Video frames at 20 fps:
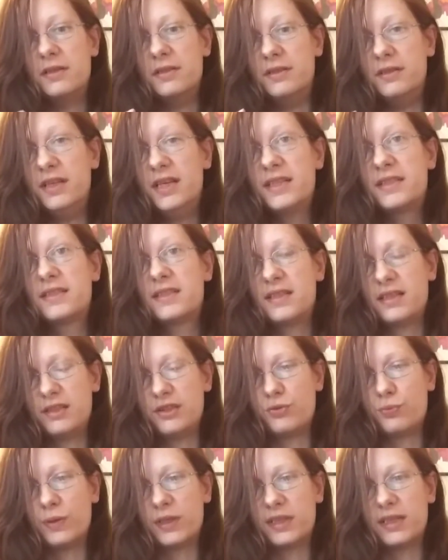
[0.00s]
This
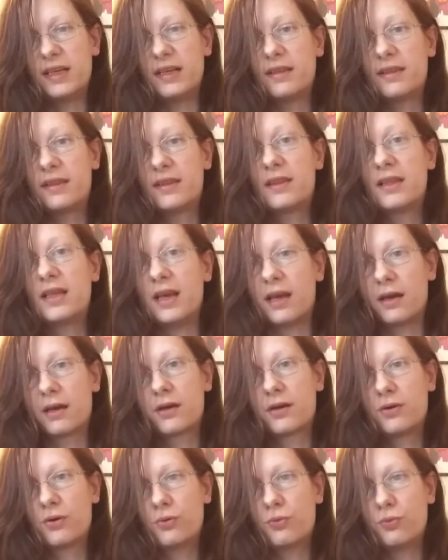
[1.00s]
is what they think
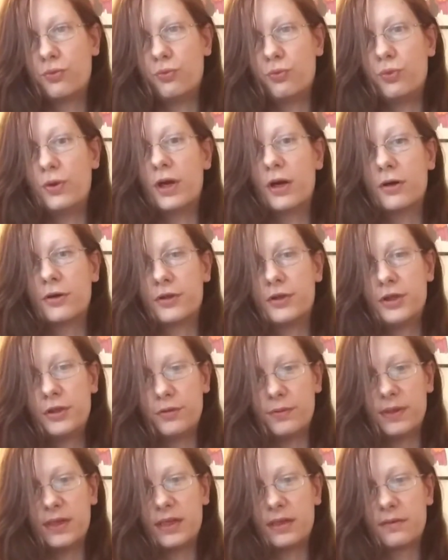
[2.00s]
we are
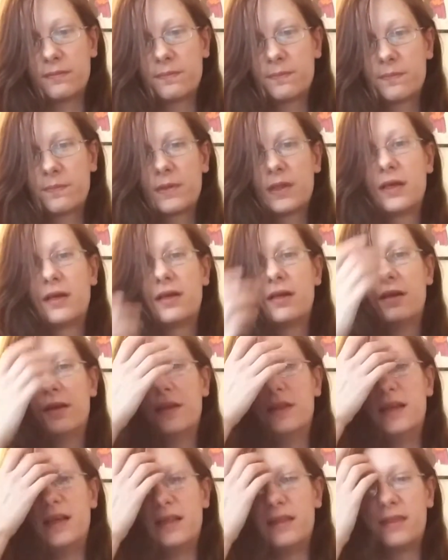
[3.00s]
doing.
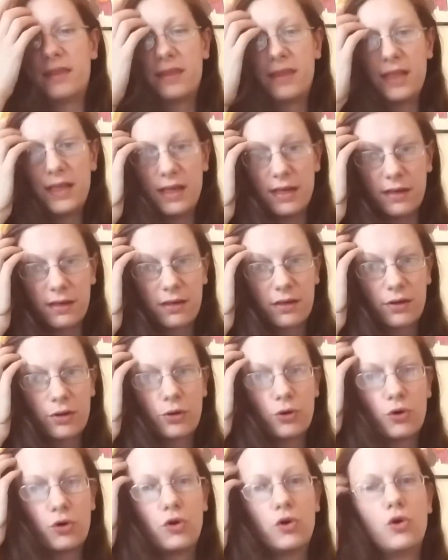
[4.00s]
They think
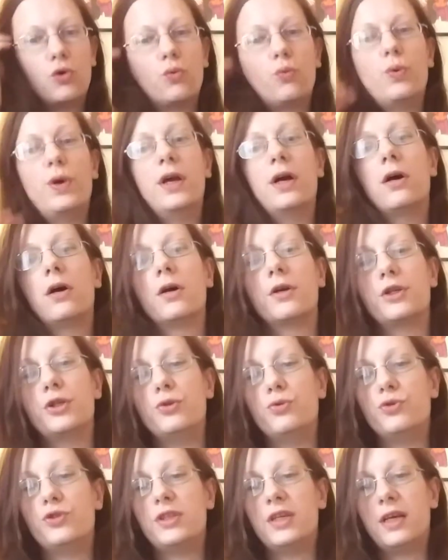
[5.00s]
we are
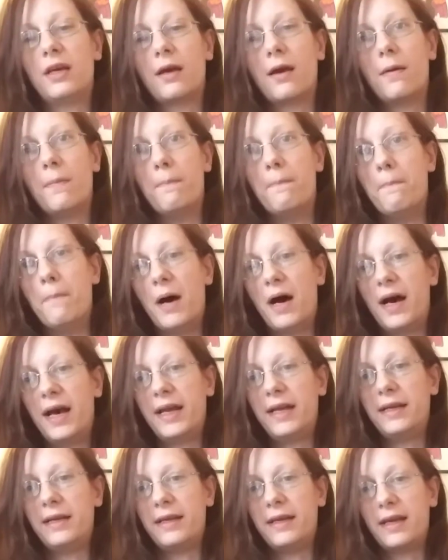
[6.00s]
using
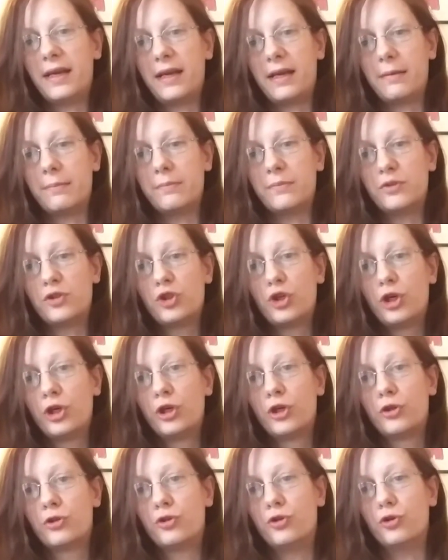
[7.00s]
mind games
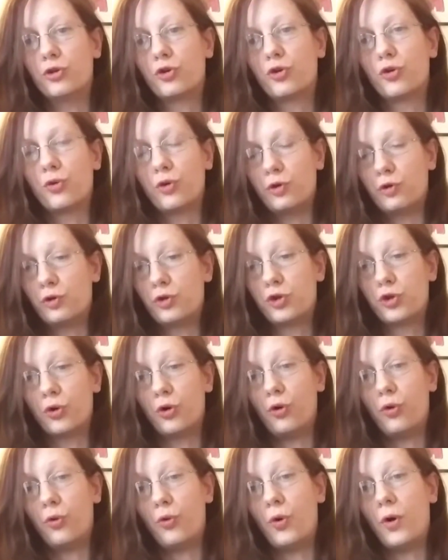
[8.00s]
to
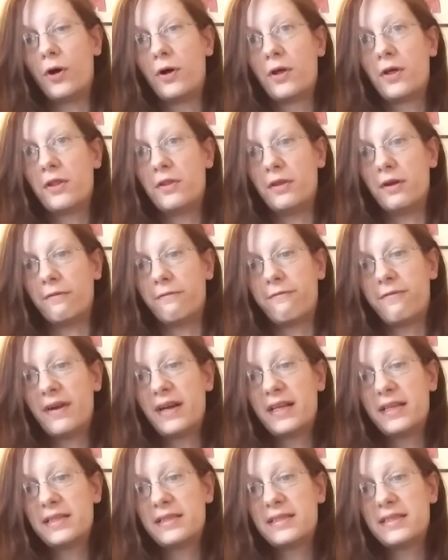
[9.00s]
control their
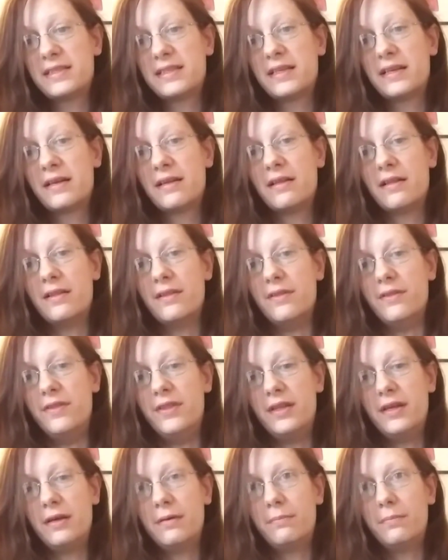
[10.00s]
friends,
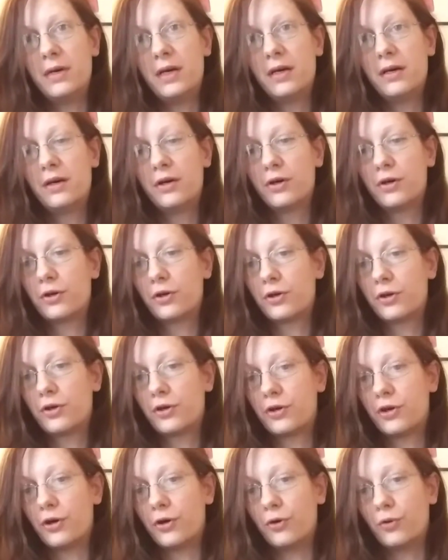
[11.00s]
them,
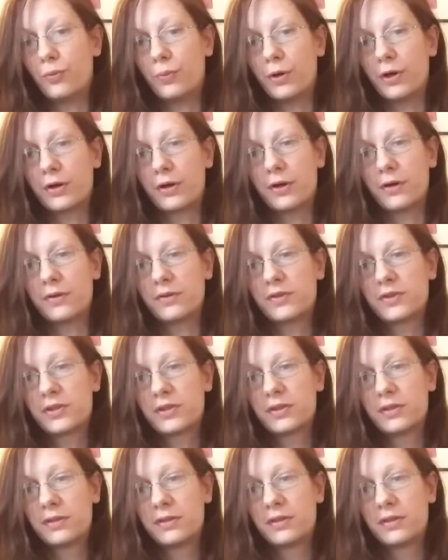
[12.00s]
co-workers.